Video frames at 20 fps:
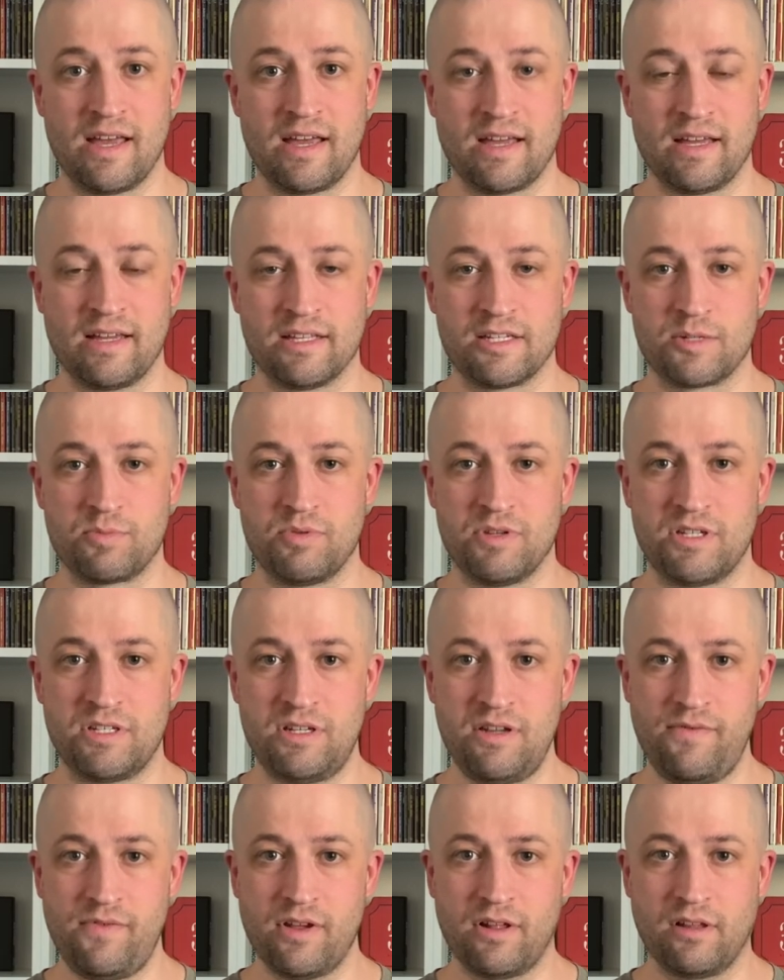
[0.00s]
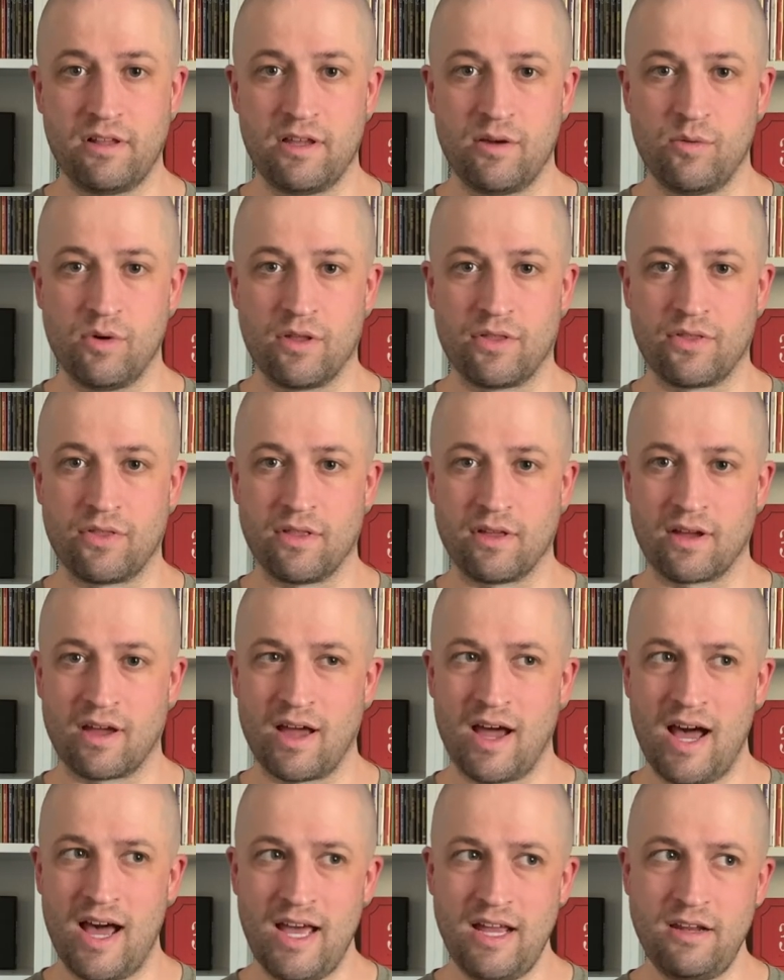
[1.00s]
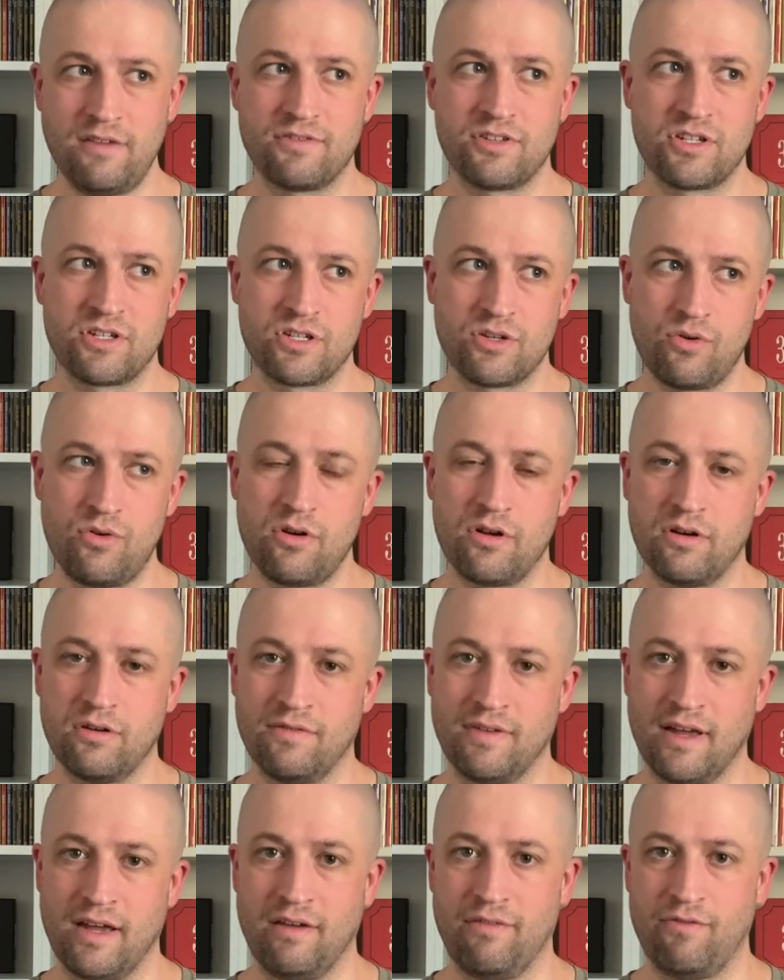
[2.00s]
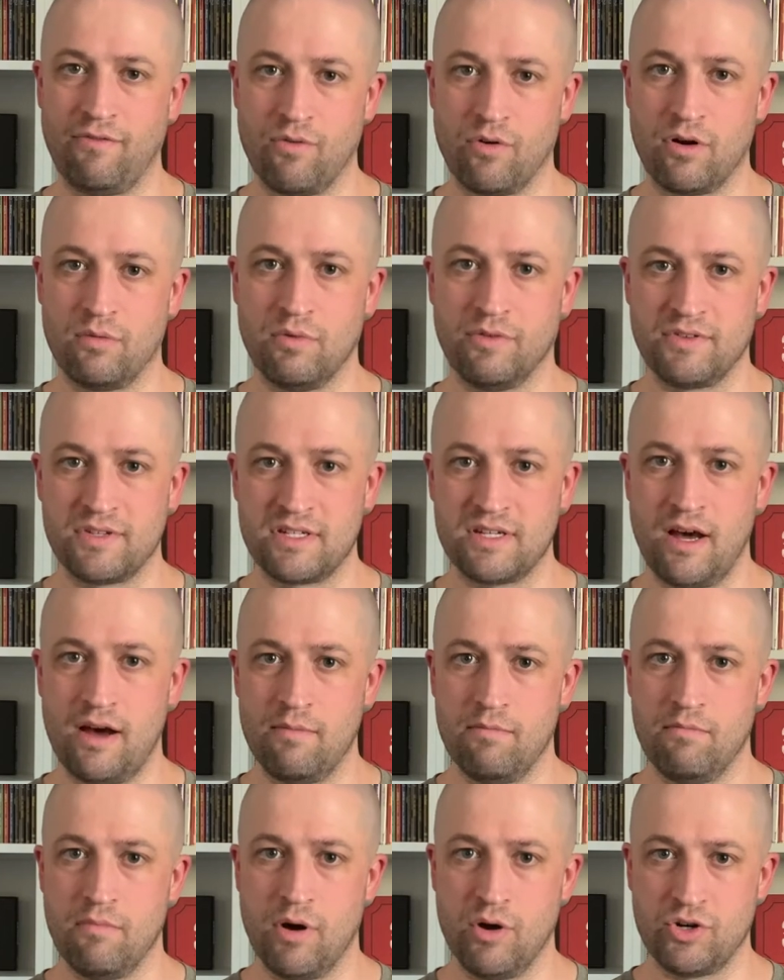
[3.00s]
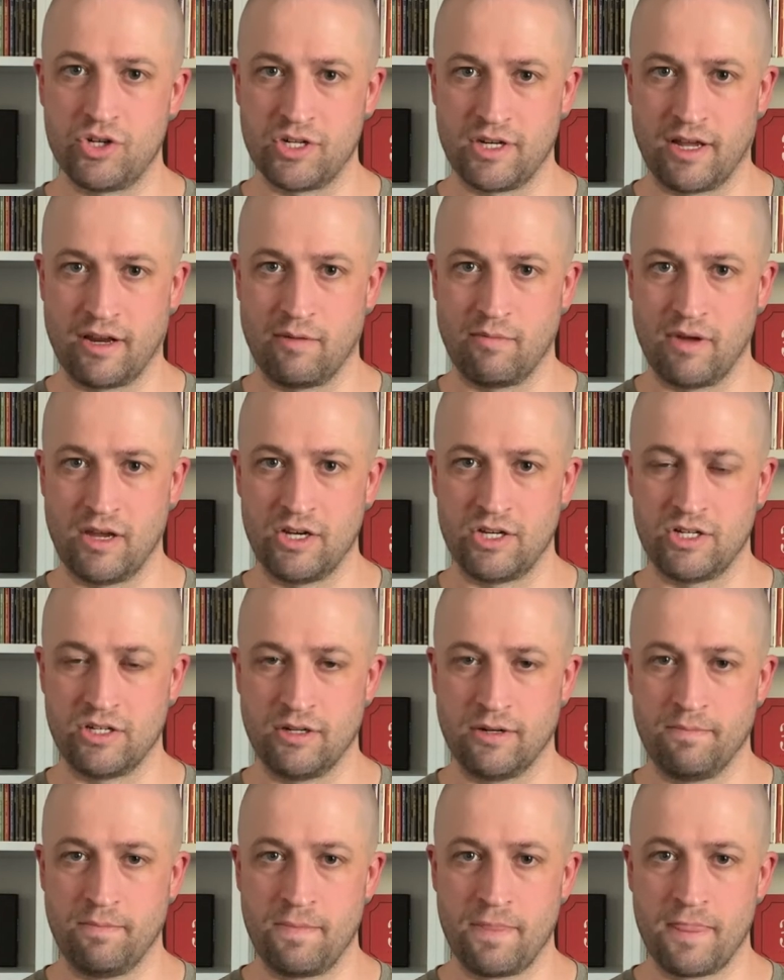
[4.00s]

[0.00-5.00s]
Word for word: and specifically with kind of sort of a form of stop motion animation.